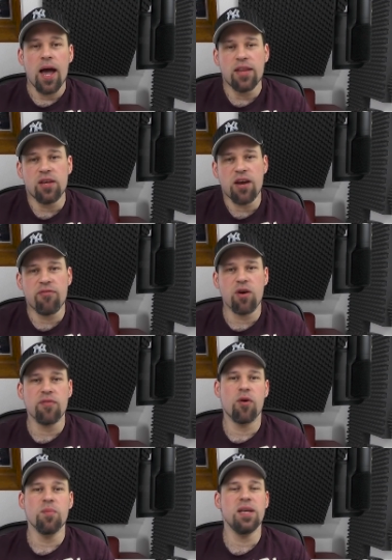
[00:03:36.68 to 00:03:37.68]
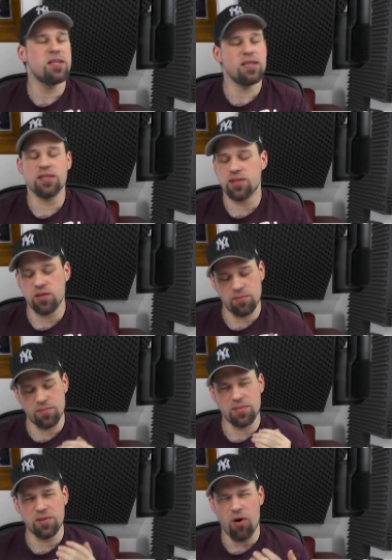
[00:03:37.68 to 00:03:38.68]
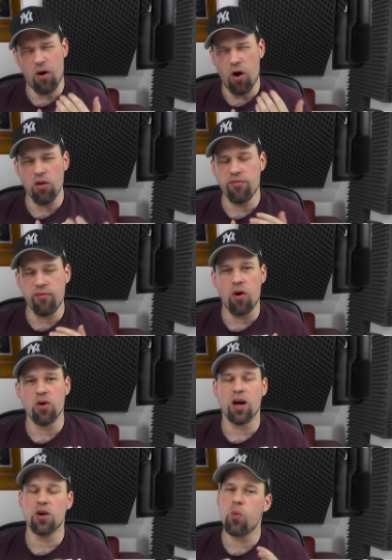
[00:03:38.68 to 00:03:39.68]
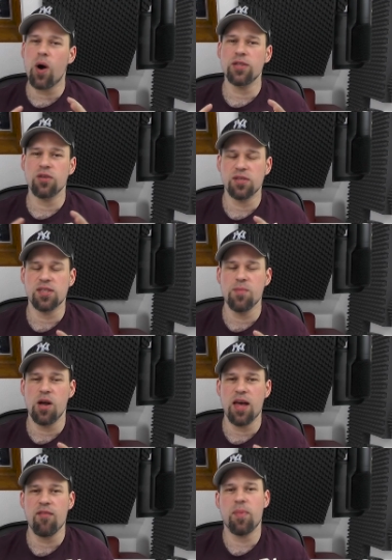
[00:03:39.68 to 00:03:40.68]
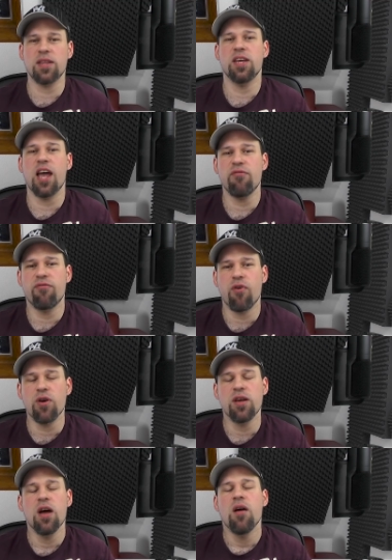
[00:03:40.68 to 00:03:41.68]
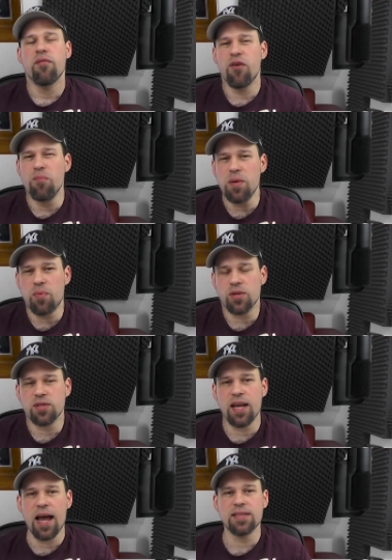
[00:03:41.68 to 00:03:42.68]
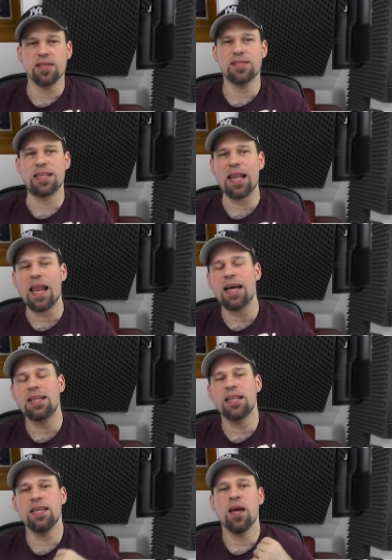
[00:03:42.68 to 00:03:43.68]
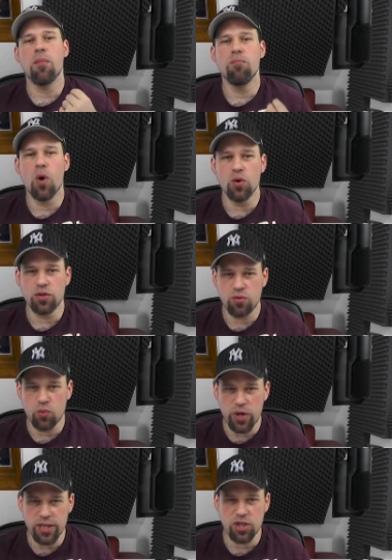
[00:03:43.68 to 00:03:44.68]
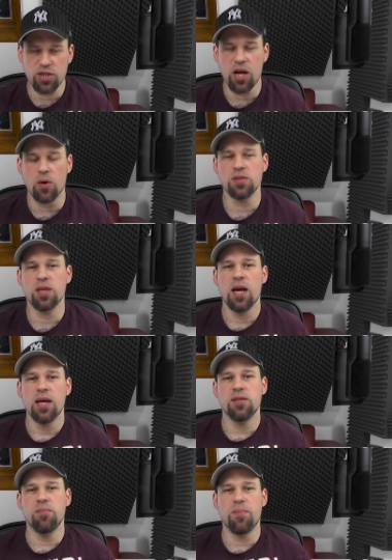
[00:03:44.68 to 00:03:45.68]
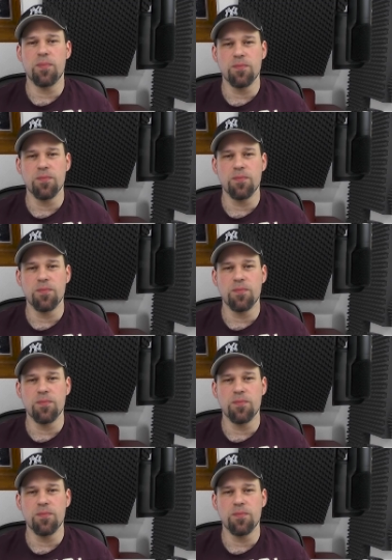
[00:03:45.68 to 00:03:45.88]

And the 830 for me, it's all four are quite on a similar level, but the 830 for me personally had the slightly most rich sound, the